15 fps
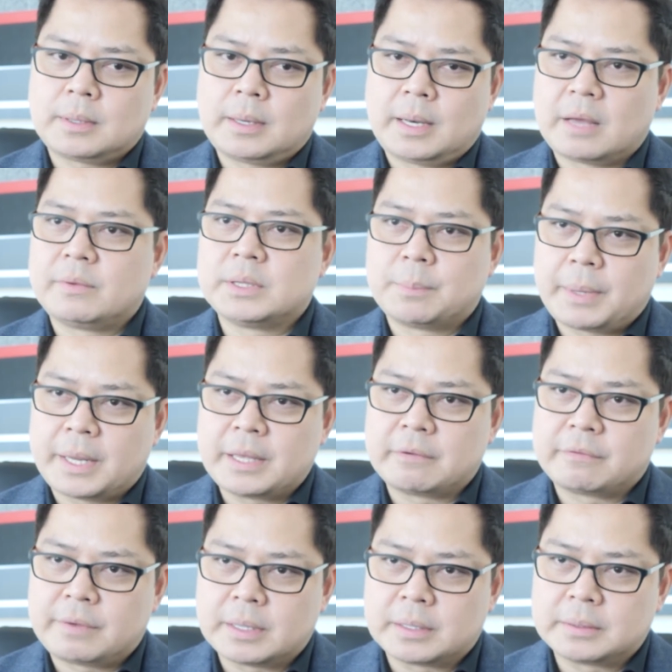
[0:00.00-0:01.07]
level the
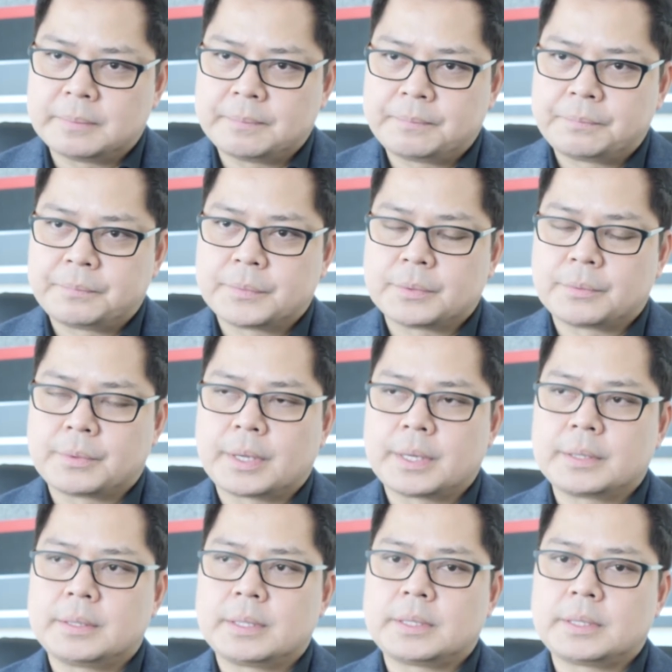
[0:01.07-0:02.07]
playing field, right?